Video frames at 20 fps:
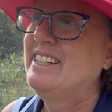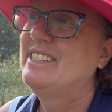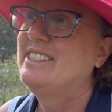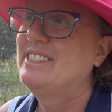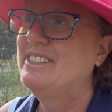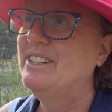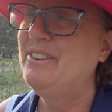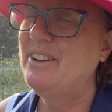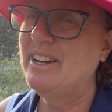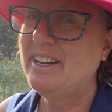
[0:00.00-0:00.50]

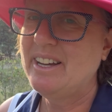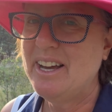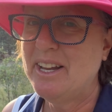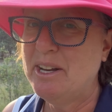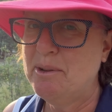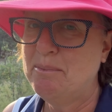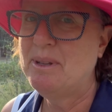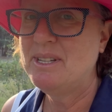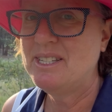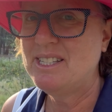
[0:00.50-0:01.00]
So I kind
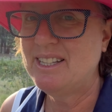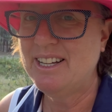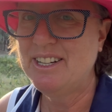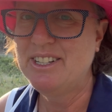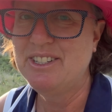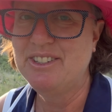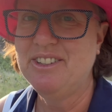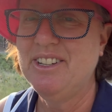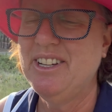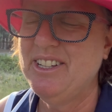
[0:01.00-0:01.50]
of misled
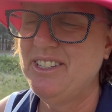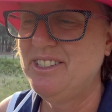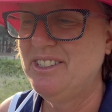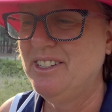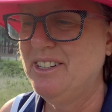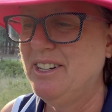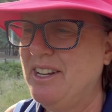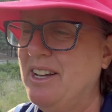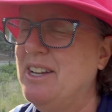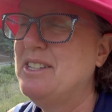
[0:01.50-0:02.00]
you
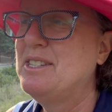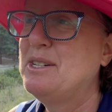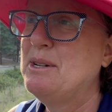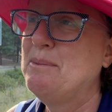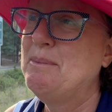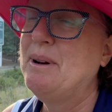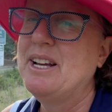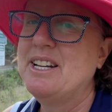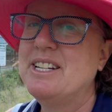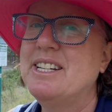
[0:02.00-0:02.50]
yesterday as to
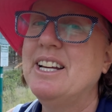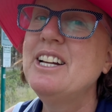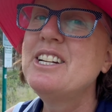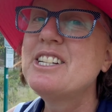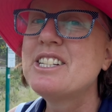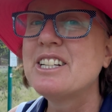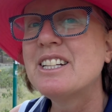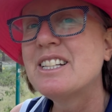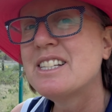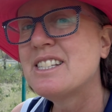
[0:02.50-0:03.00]
my
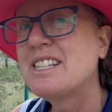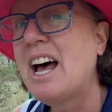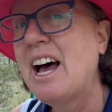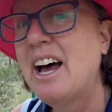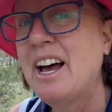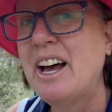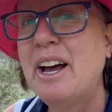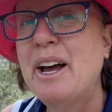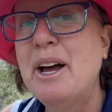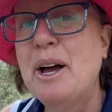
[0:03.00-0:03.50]
intentions,
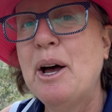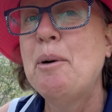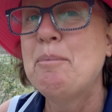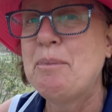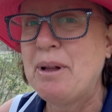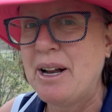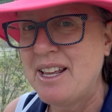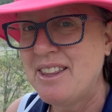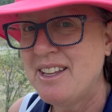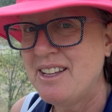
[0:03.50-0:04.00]

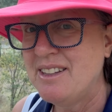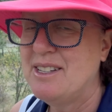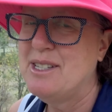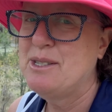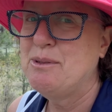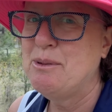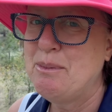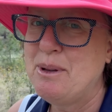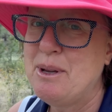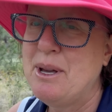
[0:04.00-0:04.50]
but I think this
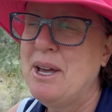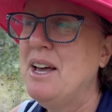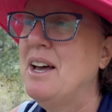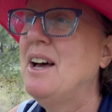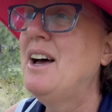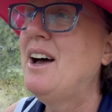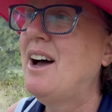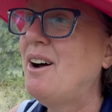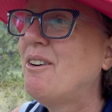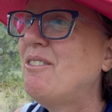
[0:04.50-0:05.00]
will be
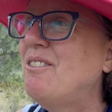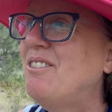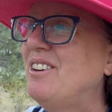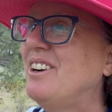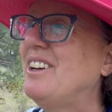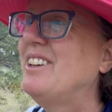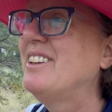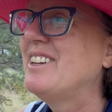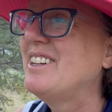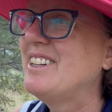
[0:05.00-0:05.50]
a
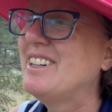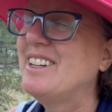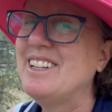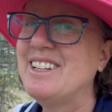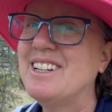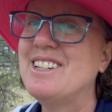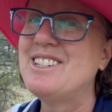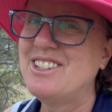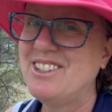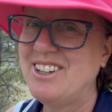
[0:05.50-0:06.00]
really neat
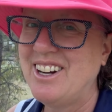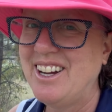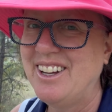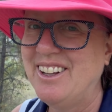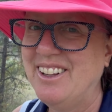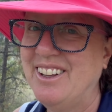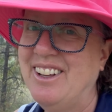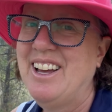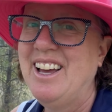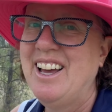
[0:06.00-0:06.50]

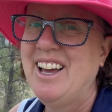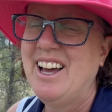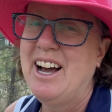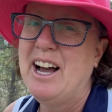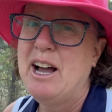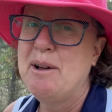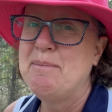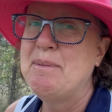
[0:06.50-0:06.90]
trail. I'm